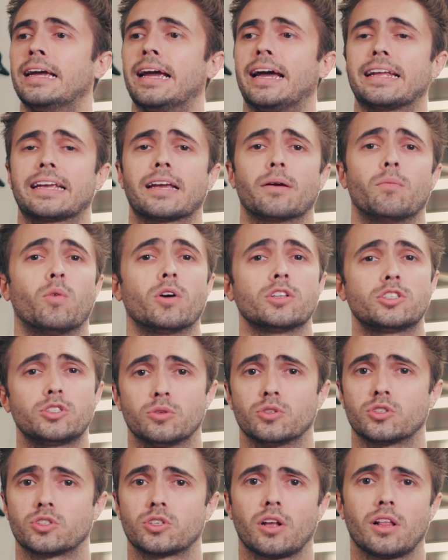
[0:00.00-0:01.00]
And again, once
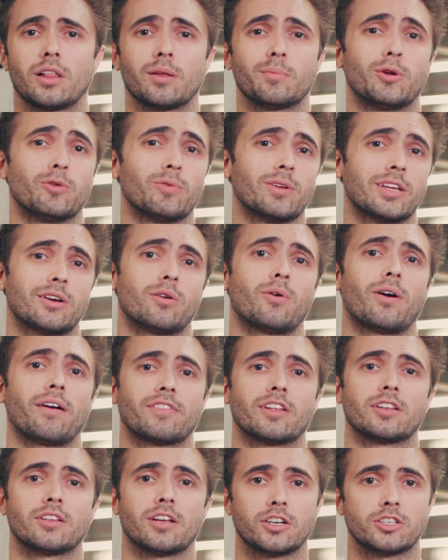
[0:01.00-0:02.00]
you install them, you really don't
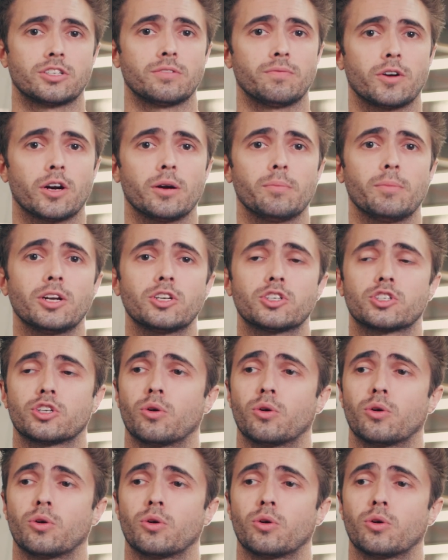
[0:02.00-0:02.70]
have to touch them very much.